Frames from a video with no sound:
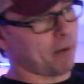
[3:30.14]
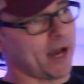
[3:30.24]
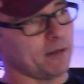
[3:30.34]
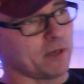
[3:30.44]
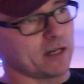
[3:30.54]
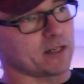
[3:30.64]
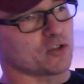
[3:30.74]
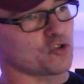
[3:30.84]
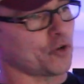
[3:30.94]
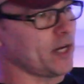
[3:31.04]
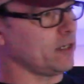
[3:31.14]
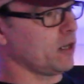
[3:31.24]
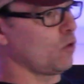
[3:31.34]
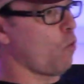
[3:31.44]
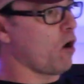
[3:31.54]
a pipe that is straight
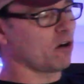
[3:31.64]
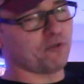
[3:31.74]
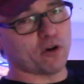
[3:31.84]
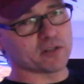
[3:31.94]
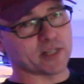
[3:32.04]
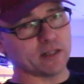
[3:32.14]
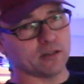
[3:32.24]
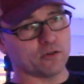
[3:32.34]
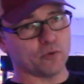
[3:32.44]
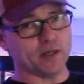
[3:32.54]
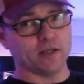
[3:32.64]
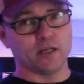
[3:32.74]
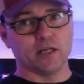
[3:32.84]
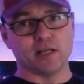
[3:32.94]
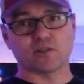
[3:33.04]
and water falls into it,
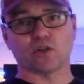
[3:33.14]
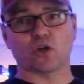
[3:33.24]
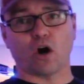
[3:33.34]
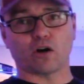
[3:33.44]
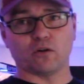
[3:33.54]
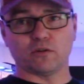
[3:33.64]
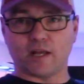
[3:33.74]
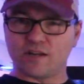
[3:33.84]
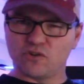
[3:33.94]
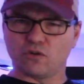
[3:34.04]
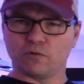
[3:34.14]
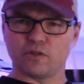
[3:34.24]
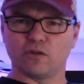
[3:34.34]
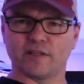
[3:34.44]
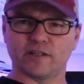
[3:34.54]
it's going to gargle, and
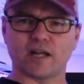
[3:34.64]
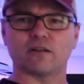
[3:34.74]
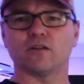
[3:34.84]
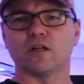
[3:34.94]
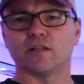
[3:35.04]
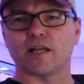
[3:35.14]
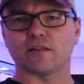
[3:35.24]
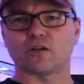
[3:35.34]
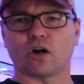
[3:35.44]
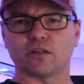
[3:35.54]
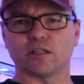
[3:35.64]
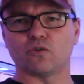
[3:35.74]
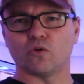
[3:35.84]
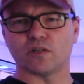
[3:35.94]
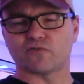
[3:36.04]
you'll hear that
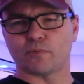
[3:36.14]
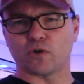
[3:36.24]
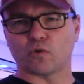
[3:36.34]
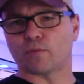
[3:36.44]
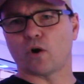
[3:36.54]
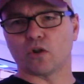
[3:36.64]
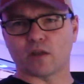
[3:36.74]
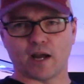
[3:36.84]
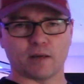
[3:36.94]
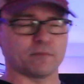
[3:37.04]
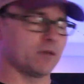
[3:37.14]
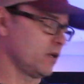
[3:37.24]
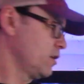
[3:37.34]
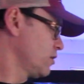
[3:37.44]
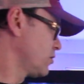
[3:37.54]
gargling noise from your aquarium all the time.
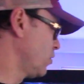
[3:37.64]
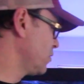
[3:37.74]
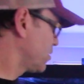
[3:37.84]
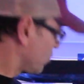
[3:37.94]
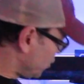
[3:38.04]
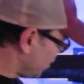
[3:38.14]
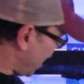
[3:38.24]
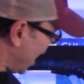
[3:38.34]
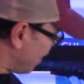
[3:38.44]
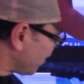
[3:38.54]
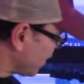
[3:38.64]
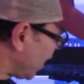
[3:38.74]
So it's good to have that